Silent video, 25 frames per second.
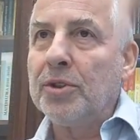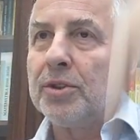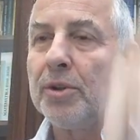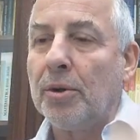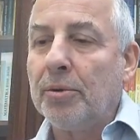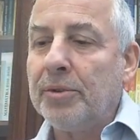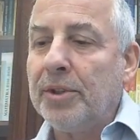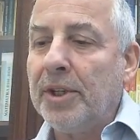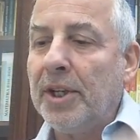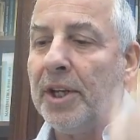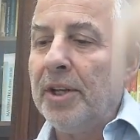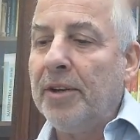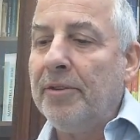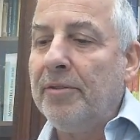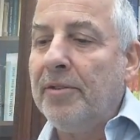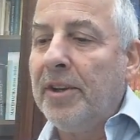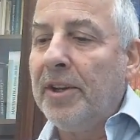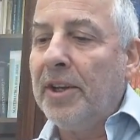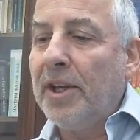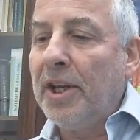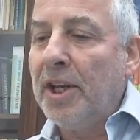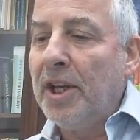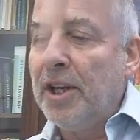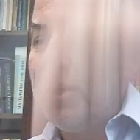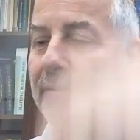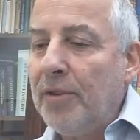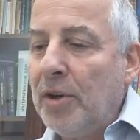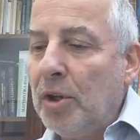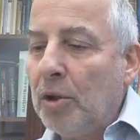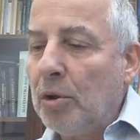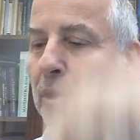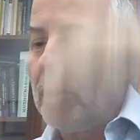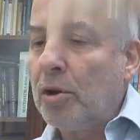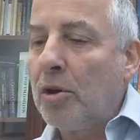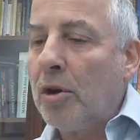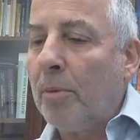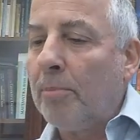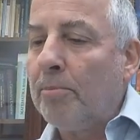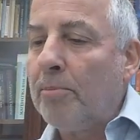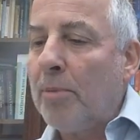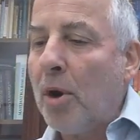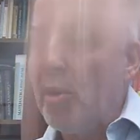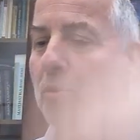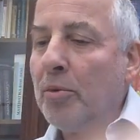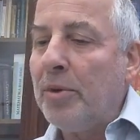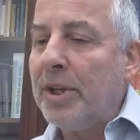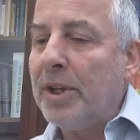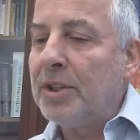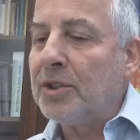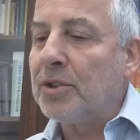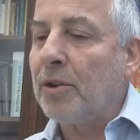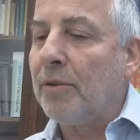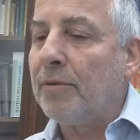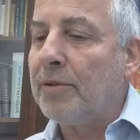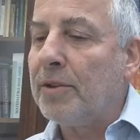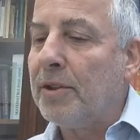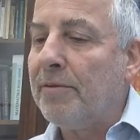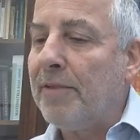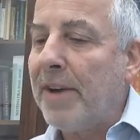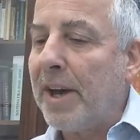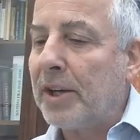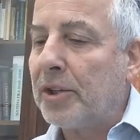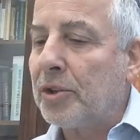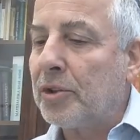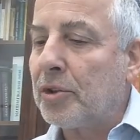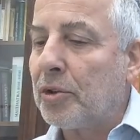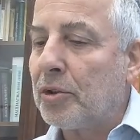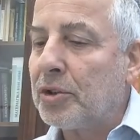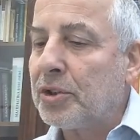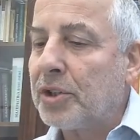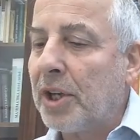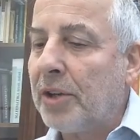so the individual components of the vectors,